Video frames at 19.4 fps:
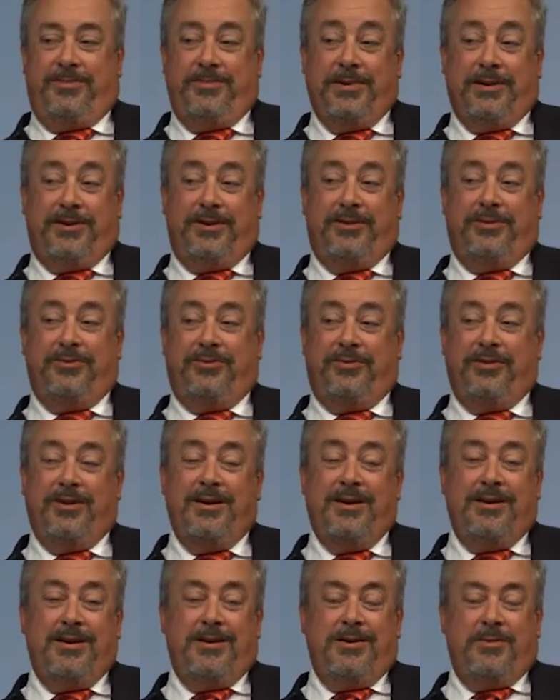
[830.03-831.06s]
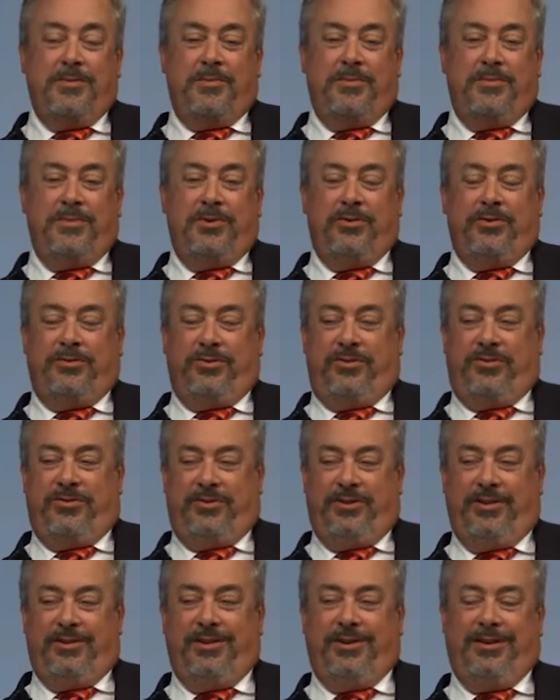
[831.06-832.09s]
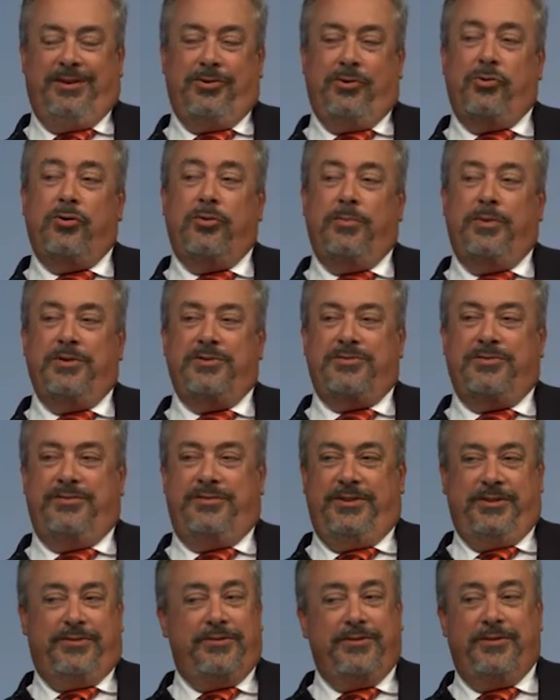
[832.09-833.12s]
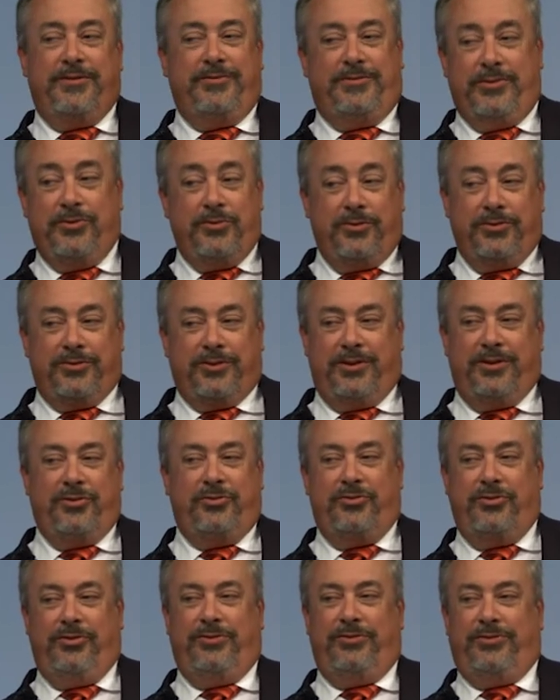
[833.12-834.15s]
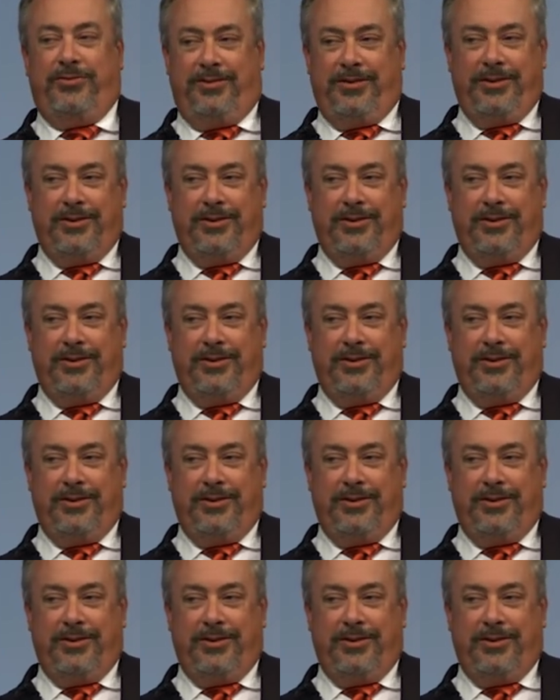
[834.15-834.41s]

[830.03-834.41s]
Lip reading: because you're distilling a whole bunch of different views on issues